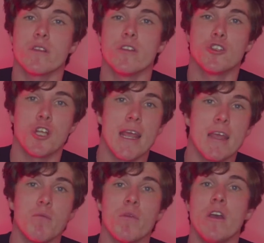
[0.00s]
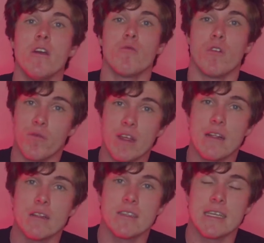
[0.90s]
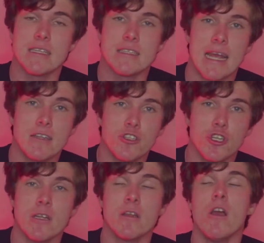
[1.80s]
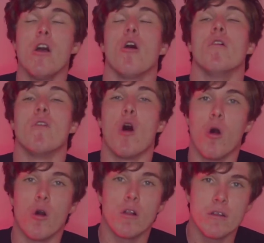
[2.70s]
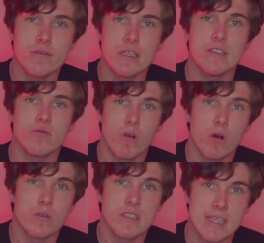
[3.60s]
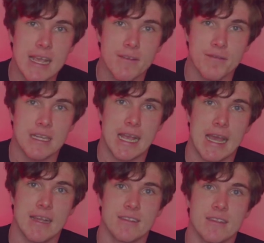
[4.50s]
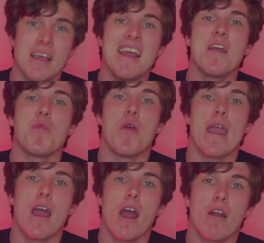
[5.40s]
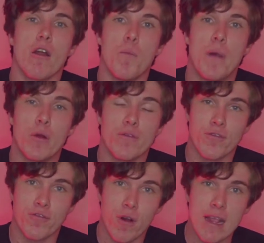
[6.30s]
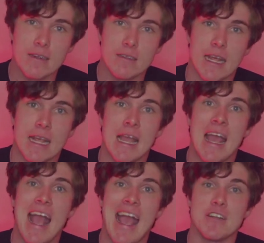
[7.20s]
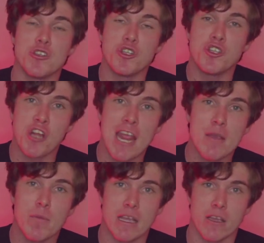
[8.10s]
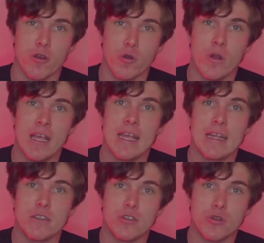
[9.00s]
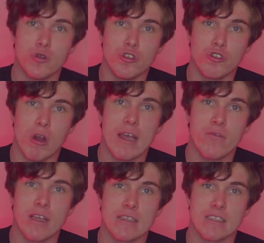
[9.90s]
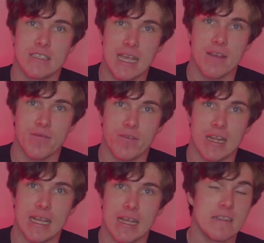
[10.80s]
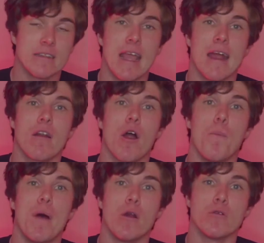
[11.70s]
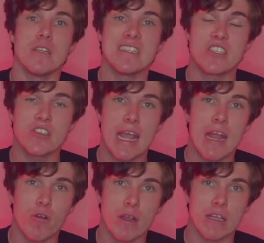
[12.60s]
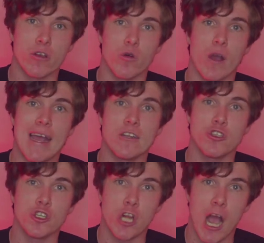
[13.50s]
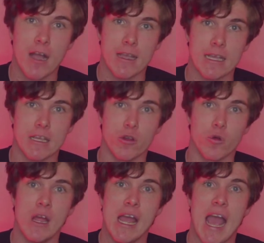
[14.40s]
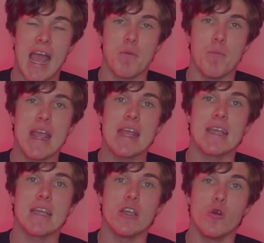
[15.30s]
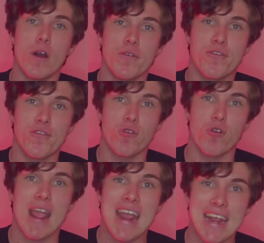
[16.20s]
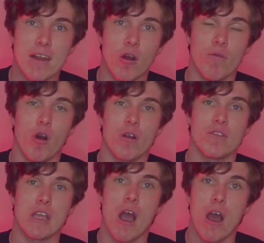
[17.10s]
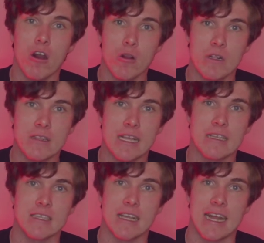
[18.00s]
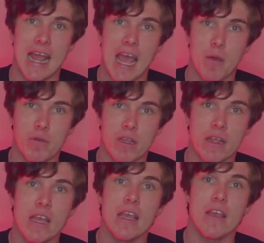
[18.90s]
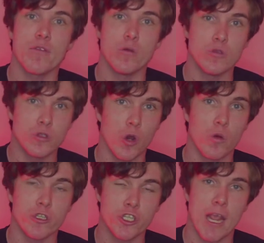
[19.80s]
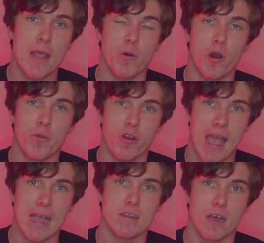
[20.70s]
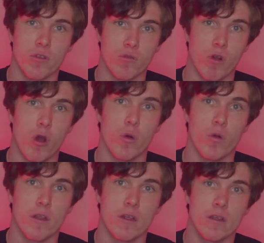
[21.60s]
with the shame, reveals the intention of all of these road safety ads. They are about frightening and shaming you into driving safely. They are about scaring you and shocking you and making you afraid of all of the horrible things that can happen if you don't shape up your act on the road.